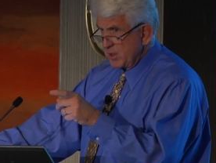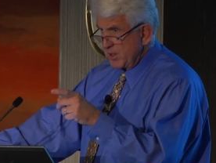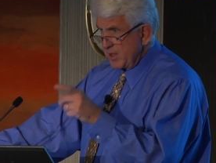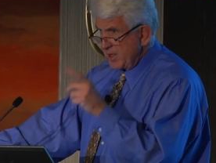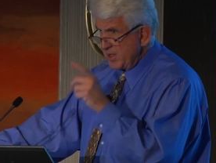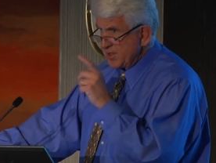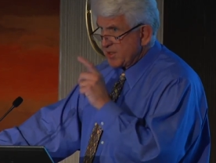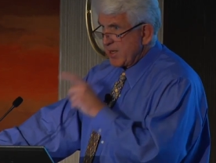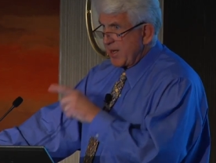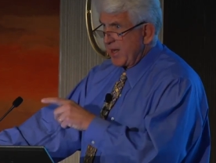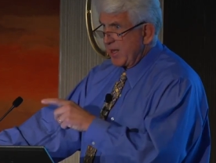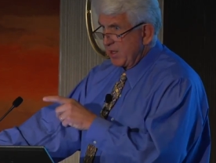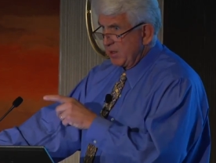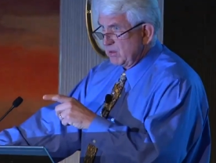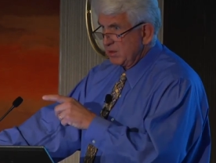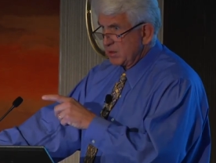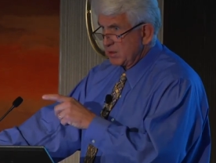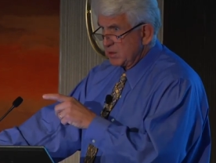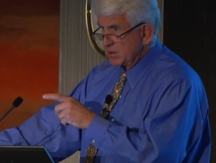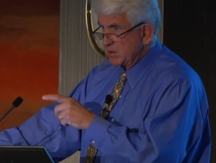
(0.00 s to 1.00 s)

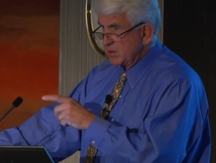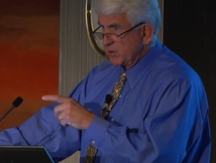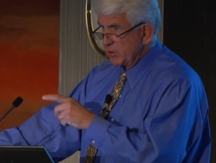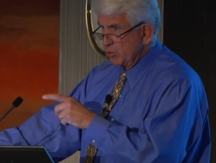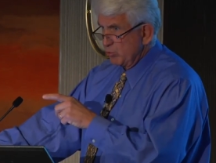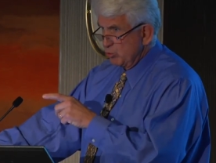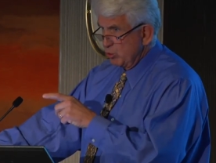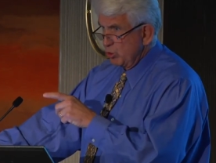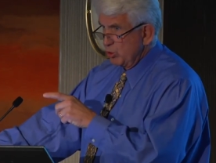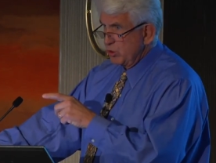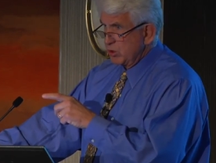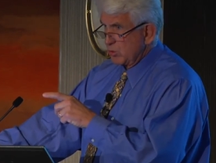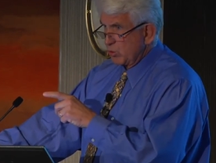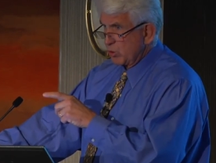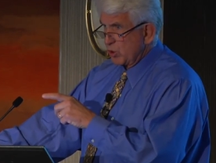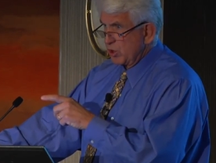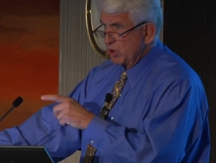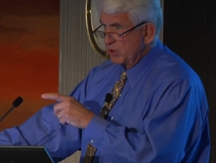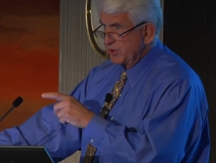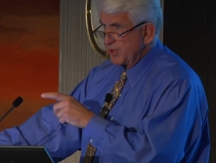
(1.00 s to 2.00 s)
Intel, you rule the
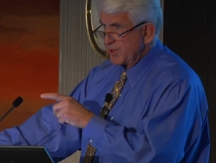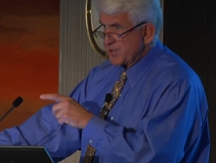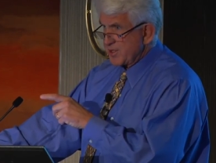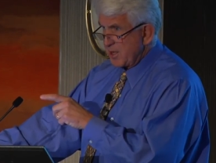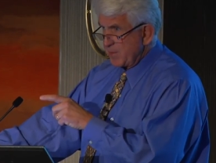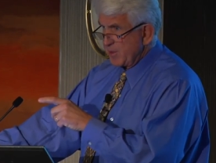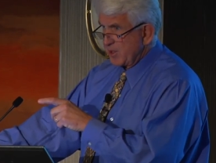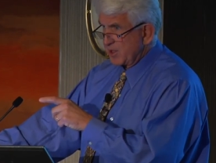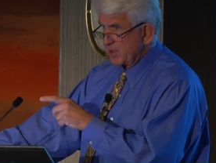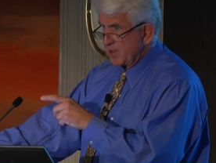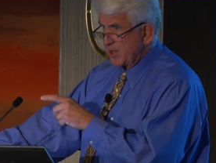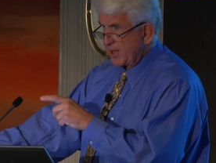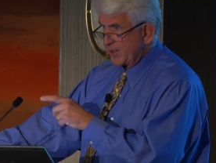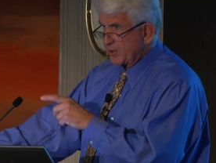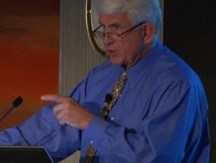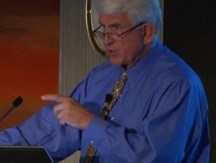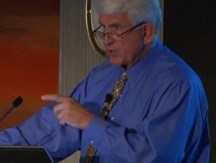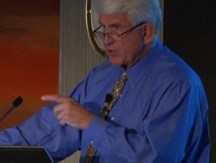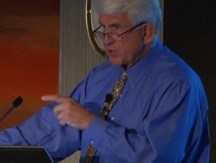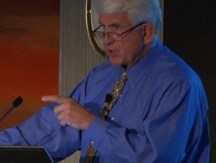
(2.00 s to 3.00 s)
world in
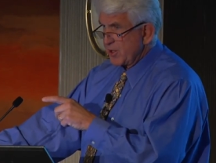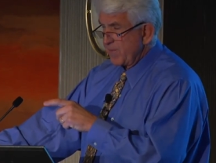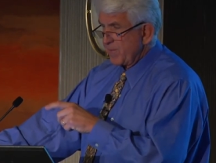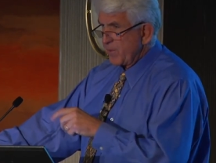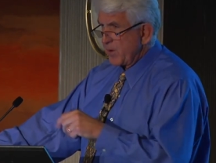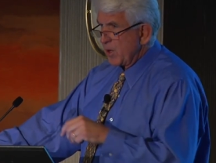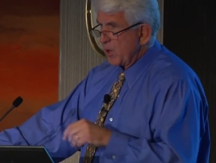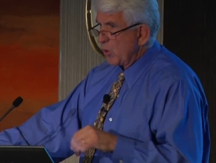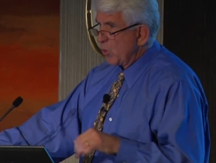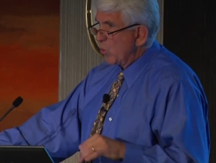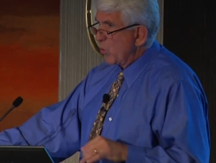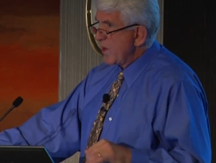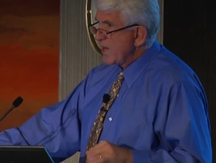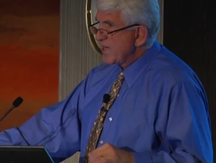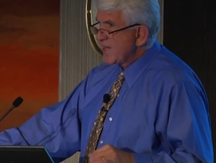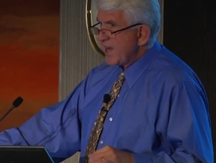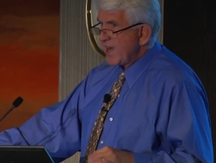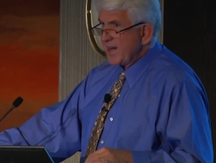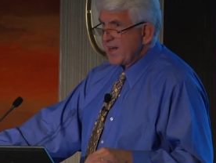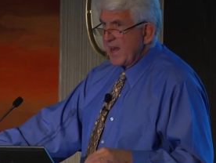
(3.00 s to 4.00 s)
semiconductors. We
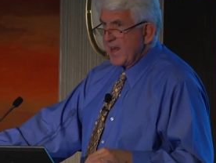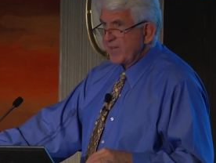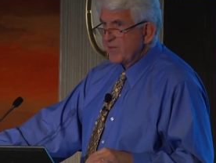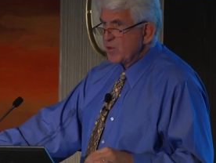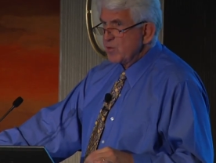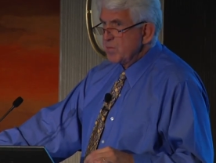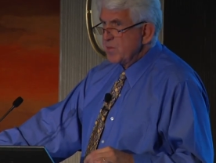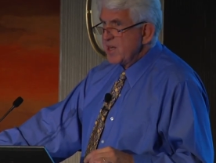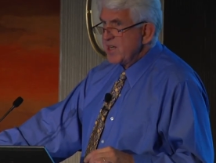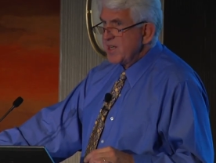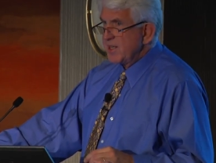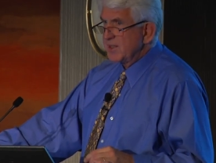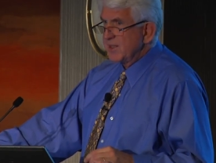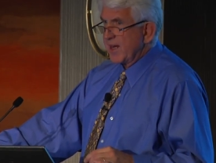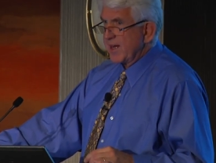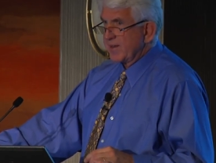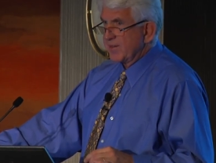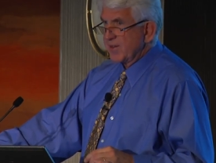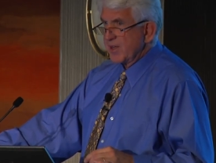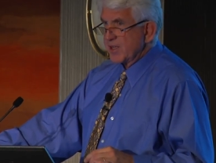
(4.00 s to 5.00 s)
can't have you meeting
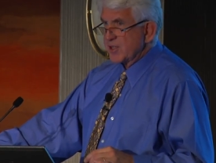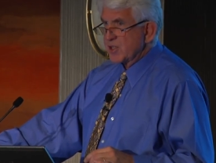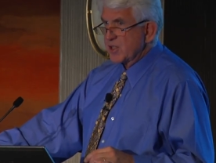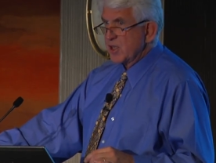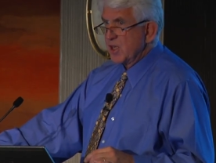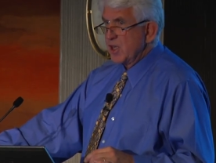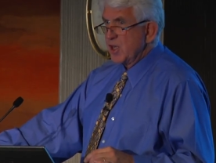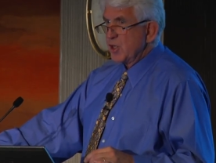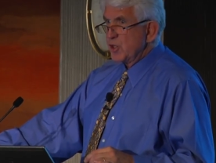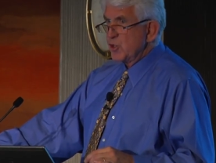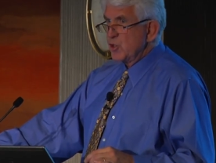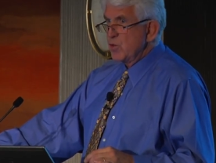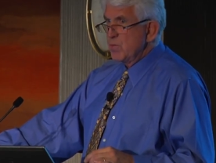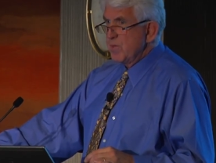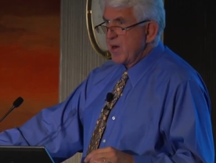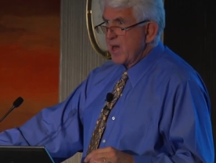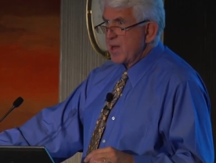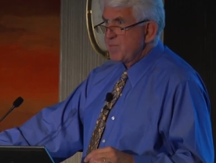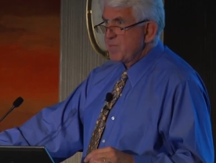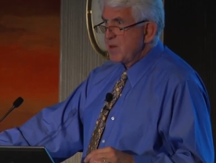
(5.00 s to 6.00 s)
like this. You
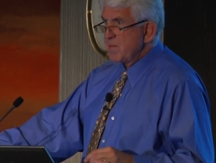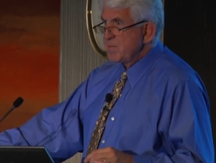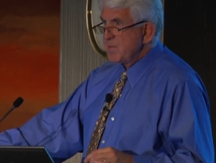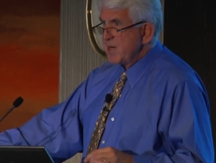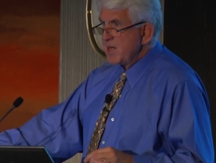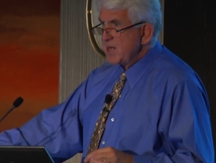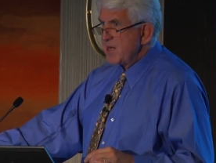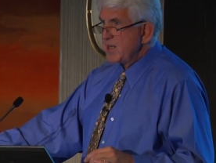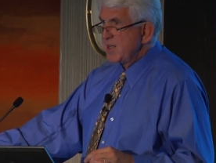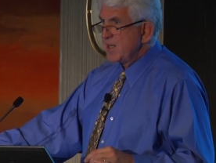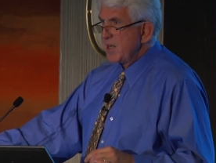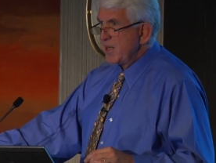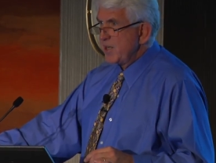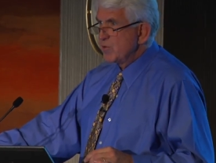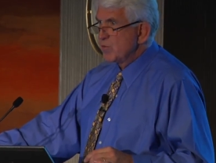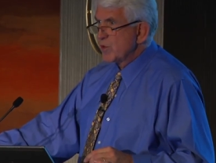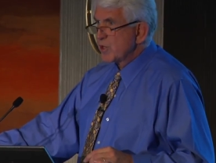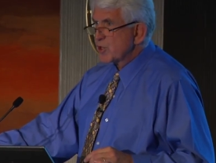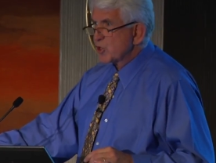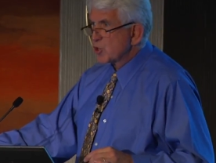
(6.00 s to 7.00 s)
might be meeting
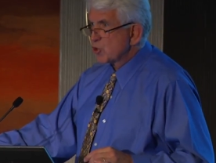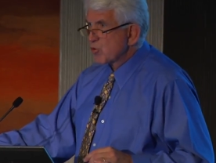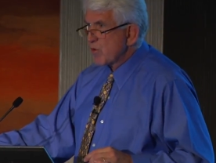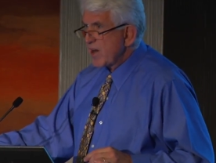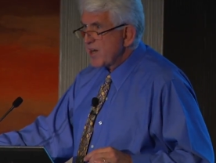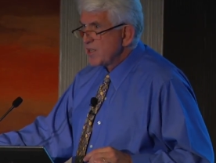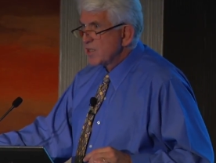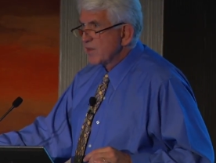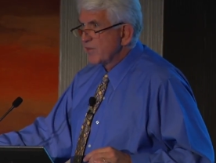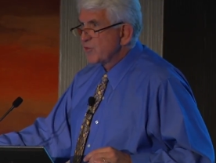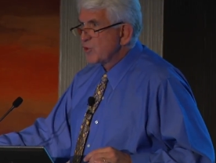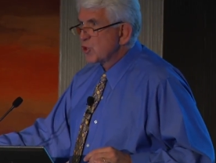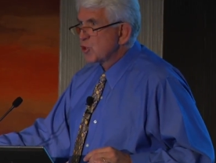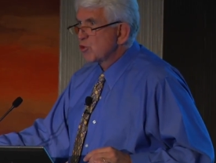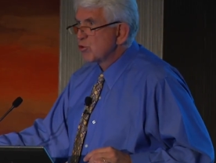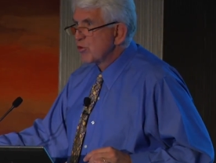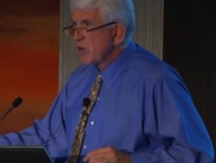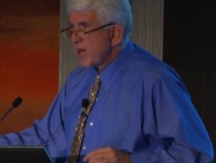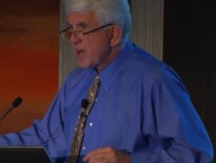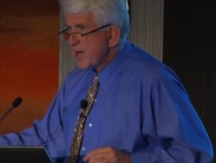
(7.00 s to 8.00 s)
in restraint of
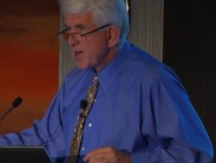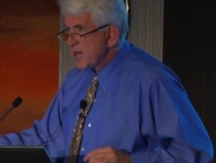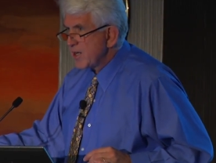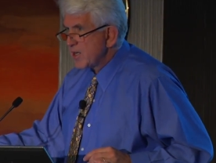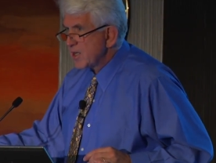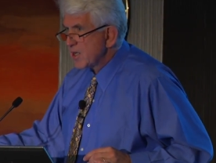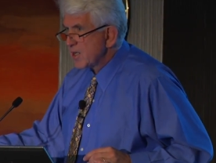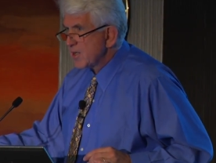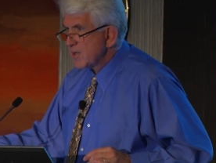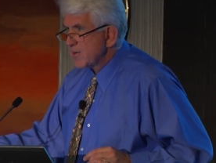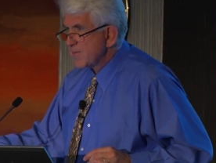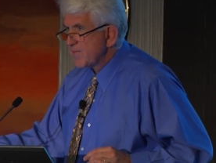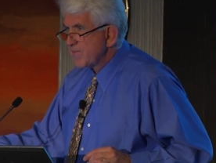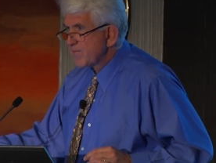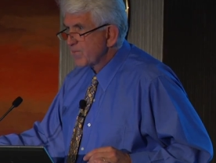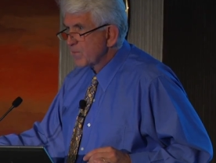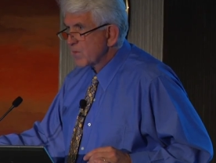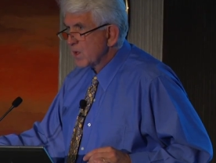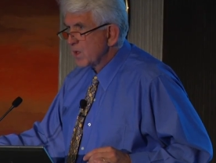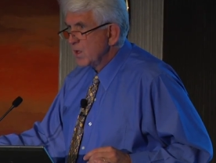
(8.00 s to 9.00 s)
trade.
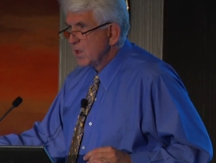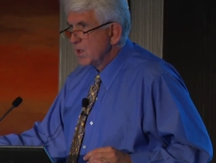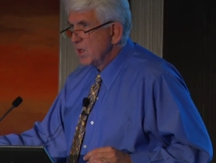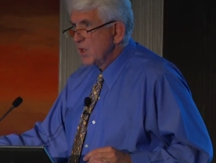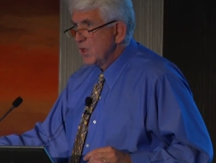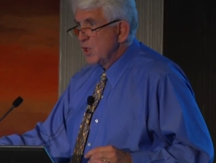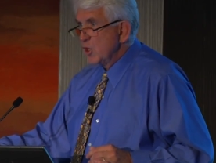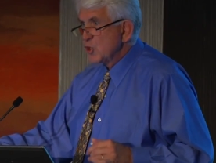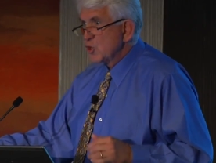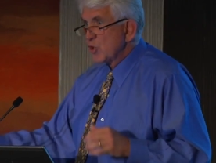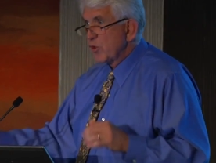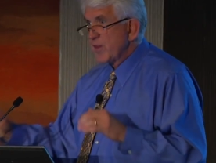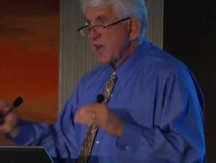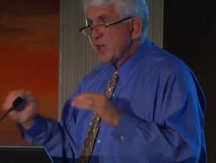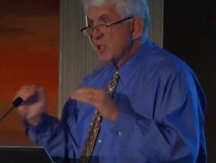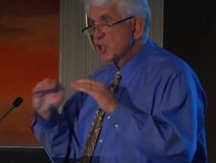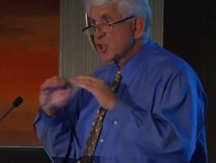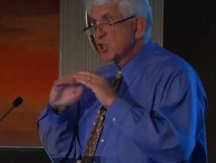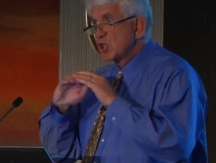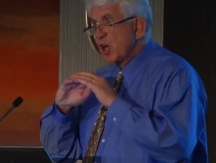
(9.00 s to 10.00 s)
So
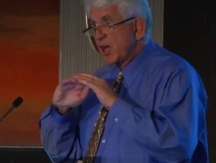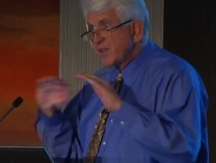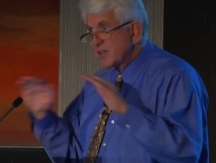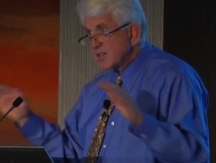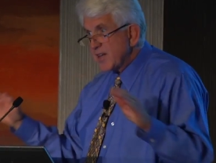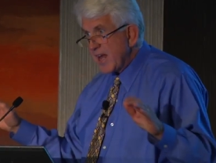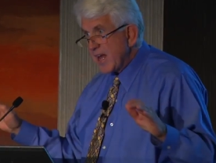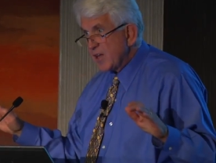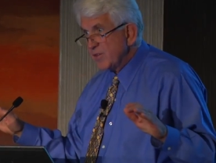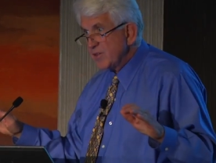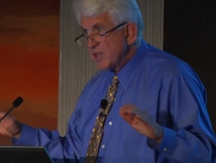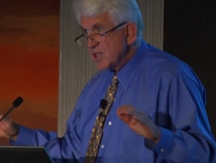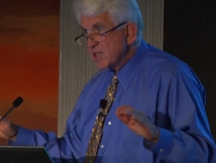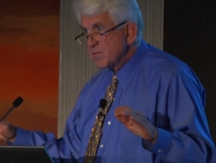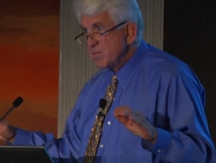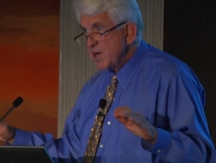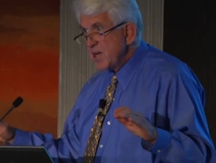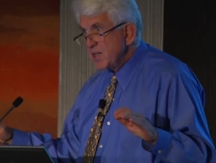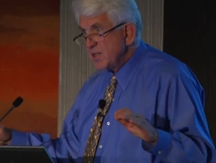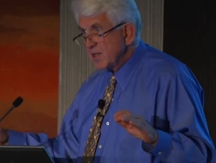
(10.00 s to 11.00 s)
they shut down
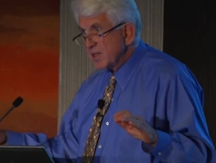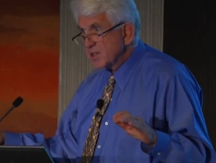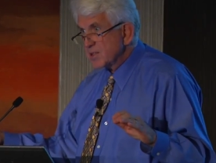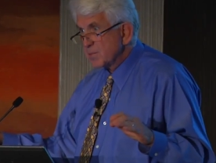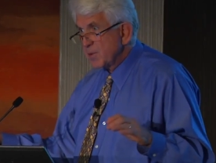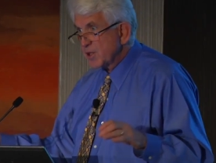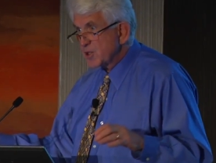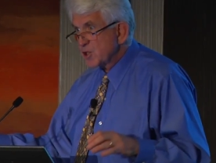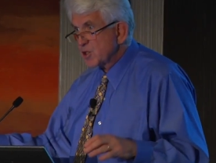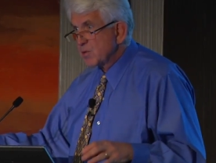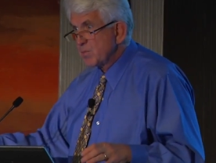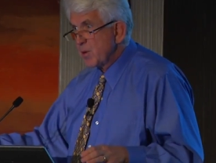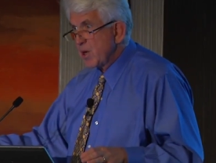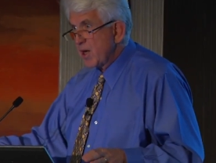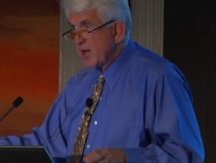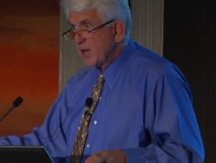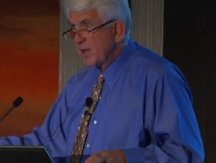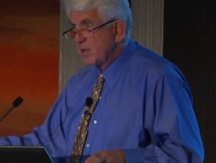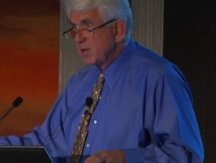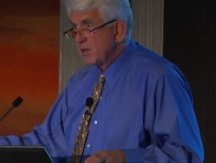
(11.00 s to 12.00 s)
these meetings, much to
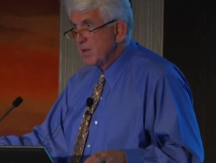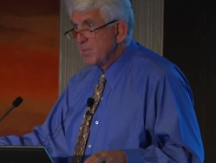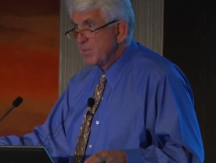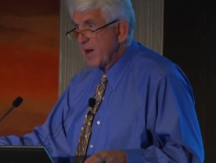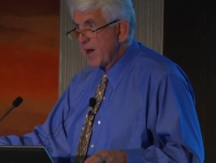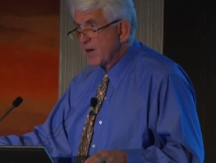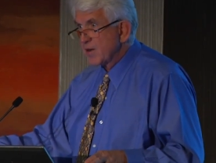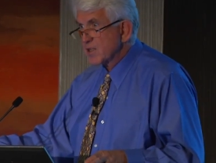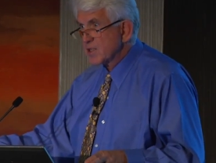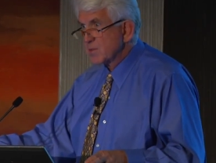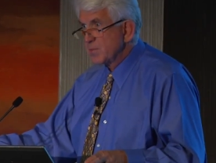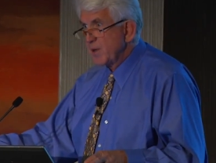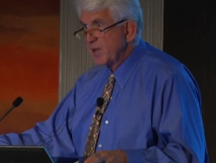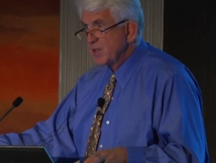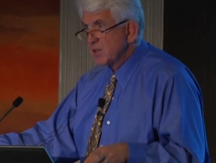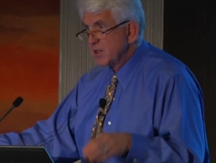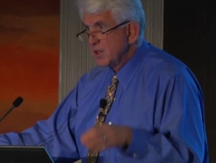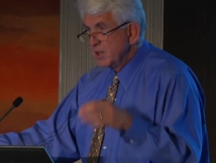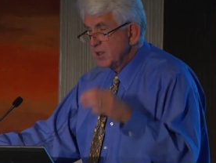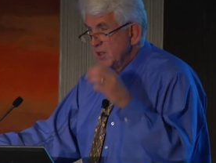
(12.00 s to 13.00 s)
my
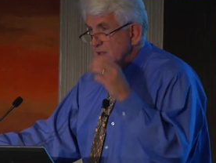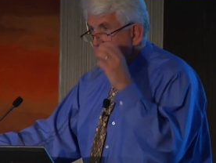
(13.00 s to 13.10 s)
embarrassment.